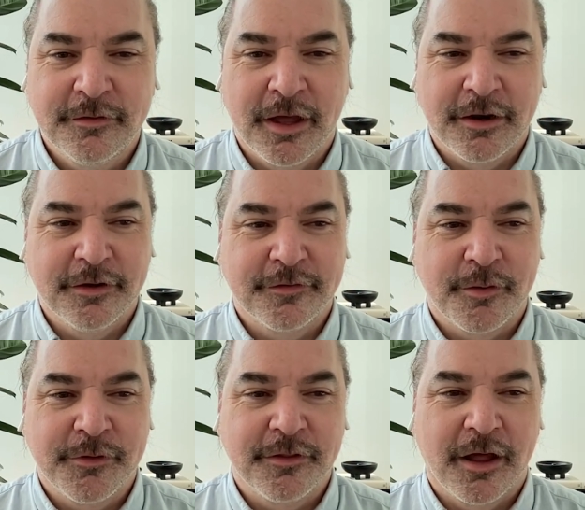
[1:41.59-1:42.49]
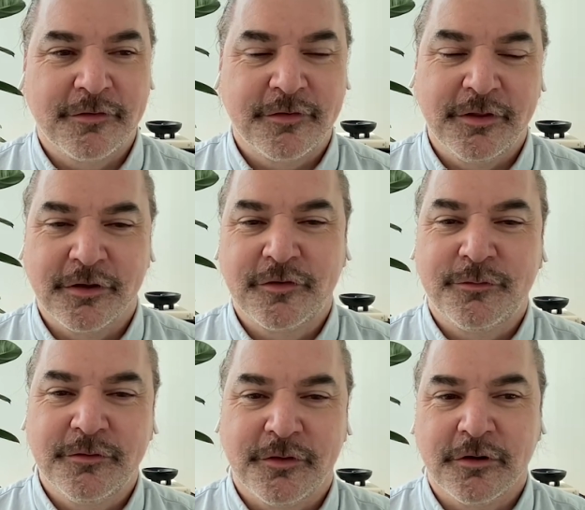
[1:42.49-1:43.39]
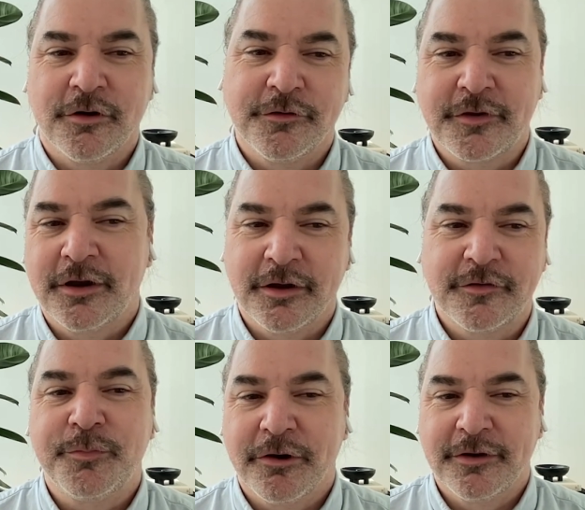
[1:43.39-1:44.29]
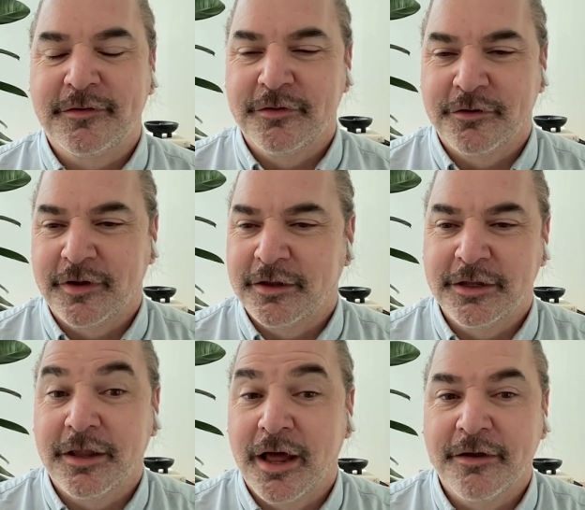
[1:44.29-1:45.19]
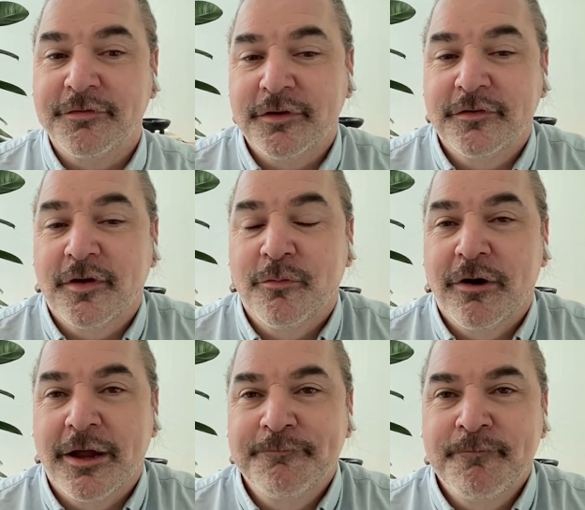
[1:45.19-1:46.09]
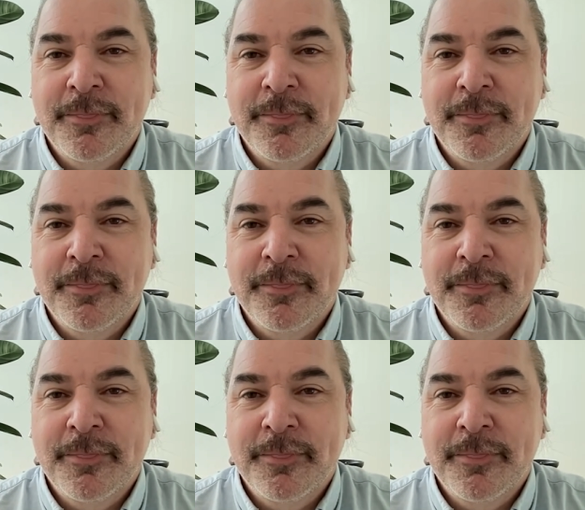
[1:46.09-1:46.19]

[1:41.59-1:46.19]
that is something that the learners can experience in their daily lives in some way.